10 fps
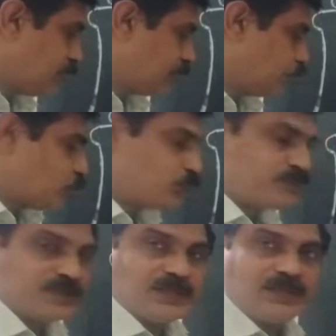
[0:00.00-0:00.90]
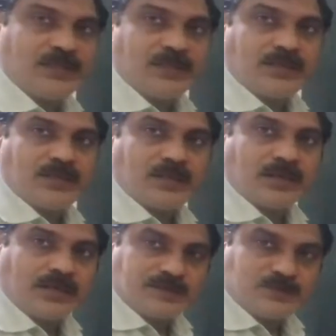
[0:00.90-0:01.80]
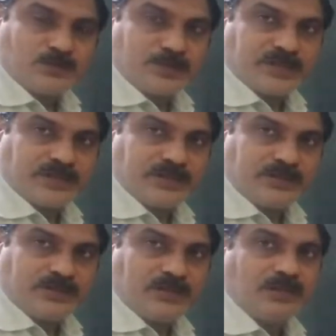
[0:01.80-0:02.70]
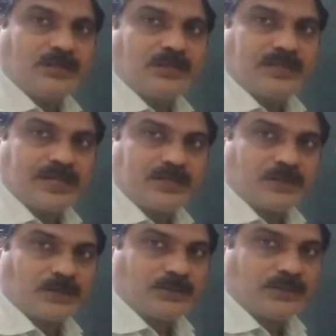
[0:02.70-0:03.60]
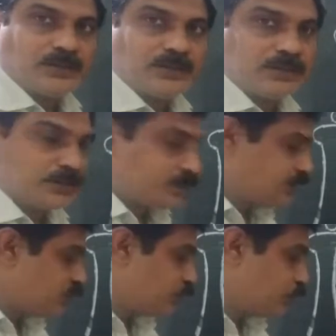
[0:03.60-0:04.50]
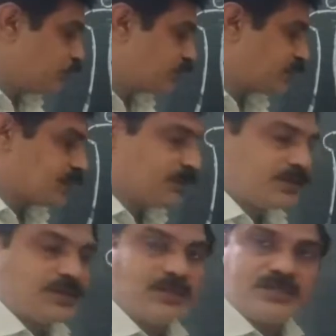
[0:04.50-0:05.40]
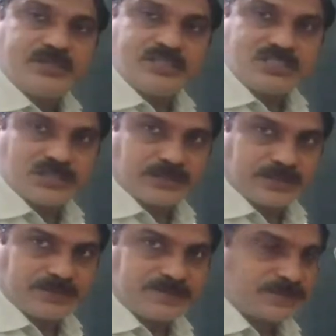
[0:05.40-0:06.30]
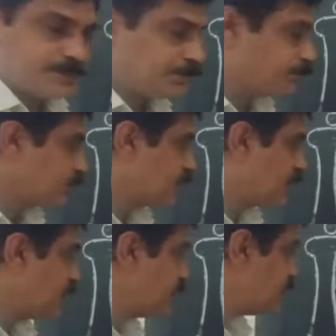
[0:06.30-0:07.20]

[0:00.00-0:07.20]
tube cell also present. Later on, this tube cell degenerates. Thus,